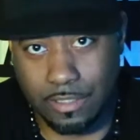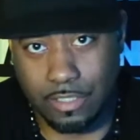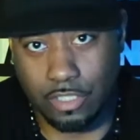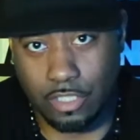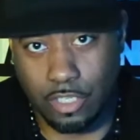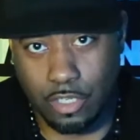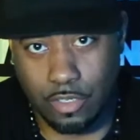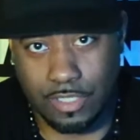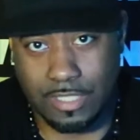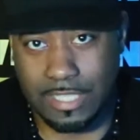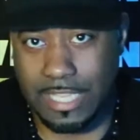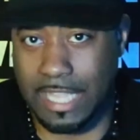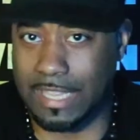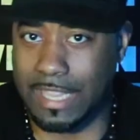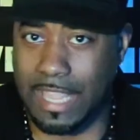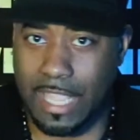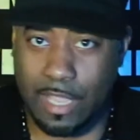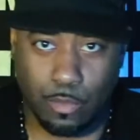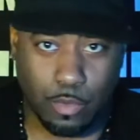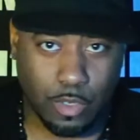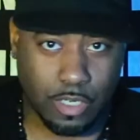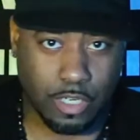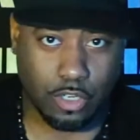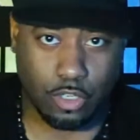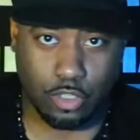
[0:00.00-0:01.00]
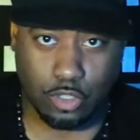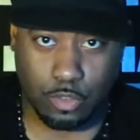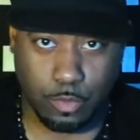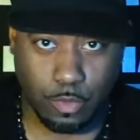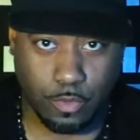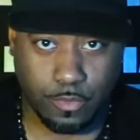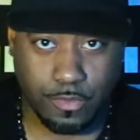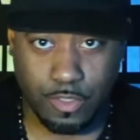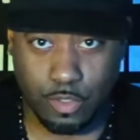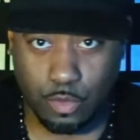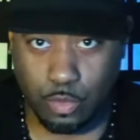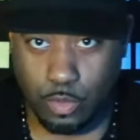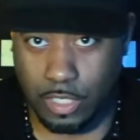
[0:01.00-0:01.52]
It's not like one of those
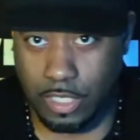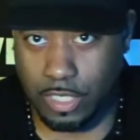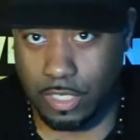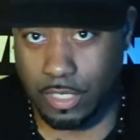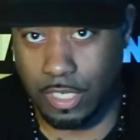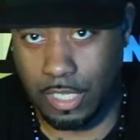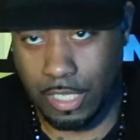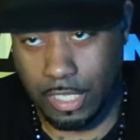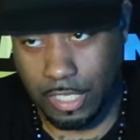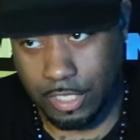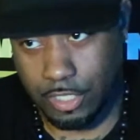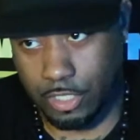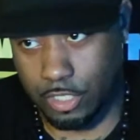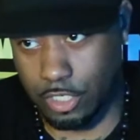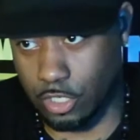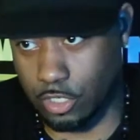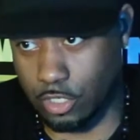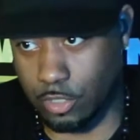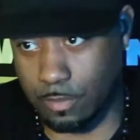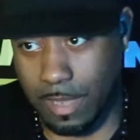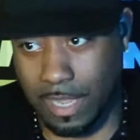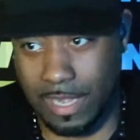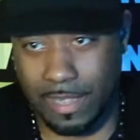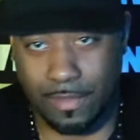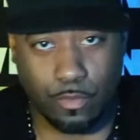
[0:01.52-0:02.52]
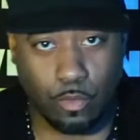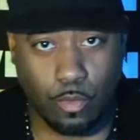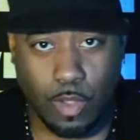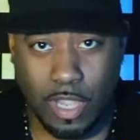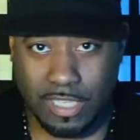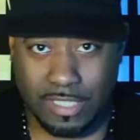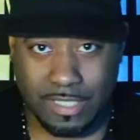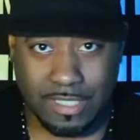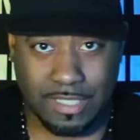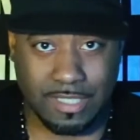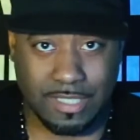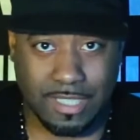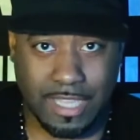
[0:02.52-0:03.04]
movies where, you might even
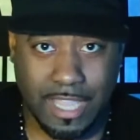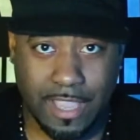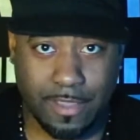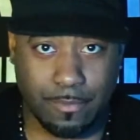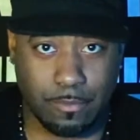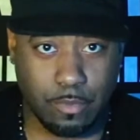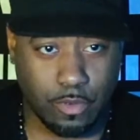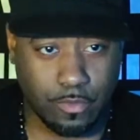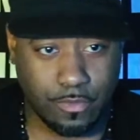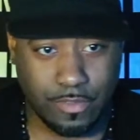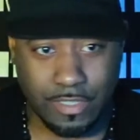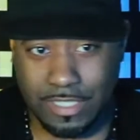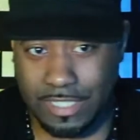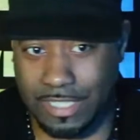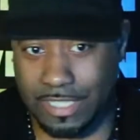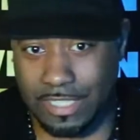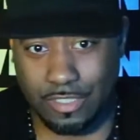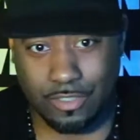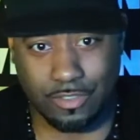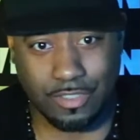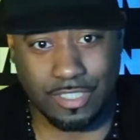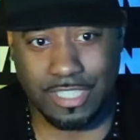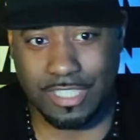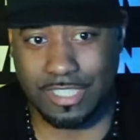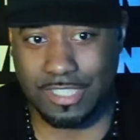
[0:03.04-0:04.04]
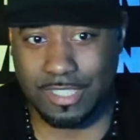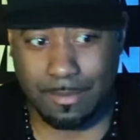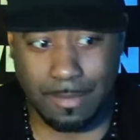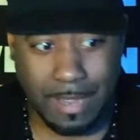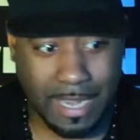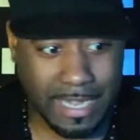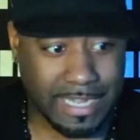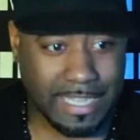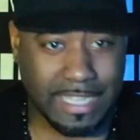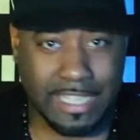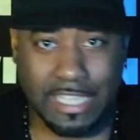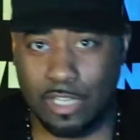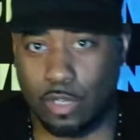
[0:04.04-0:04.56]
watch the slave movies and you see
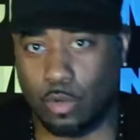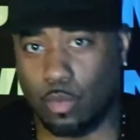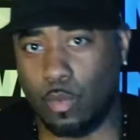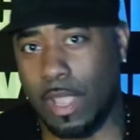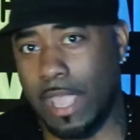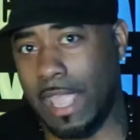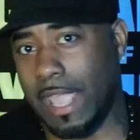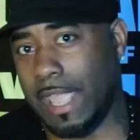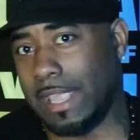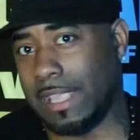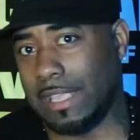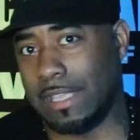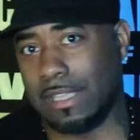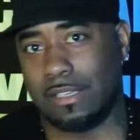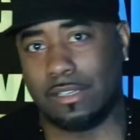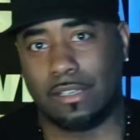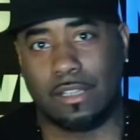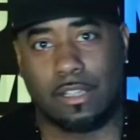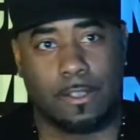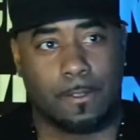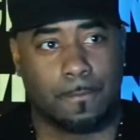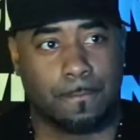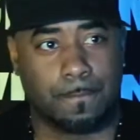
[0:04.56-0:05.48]
somebody get away and,